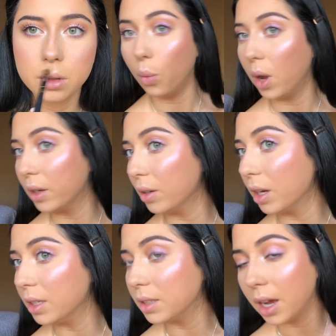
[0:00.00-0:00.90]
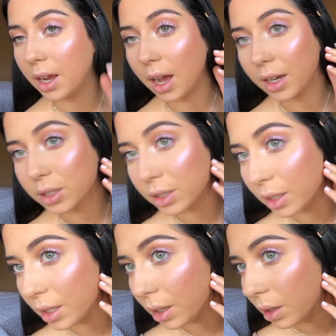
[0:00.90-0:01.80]
Wow, you guys, I
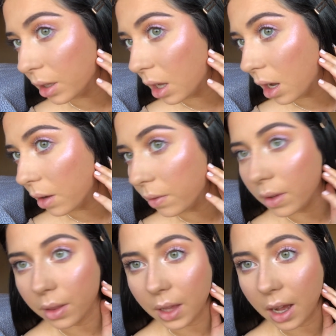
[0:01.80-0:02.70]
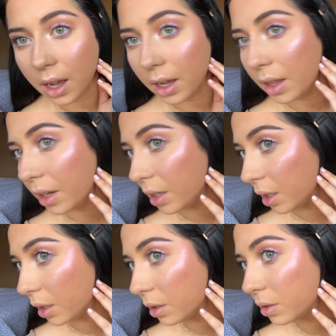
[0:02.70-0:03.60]
actually love that
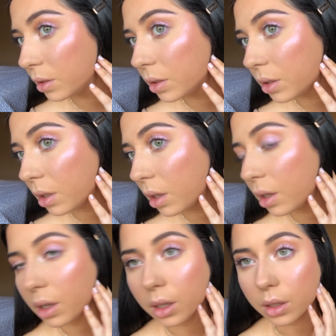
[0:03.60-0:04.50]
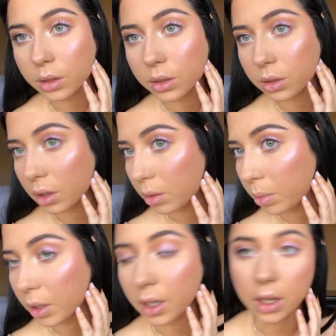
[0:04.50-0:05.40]
highlighter. It is so
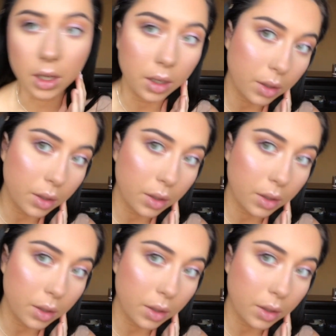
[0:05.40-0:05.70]
pretty.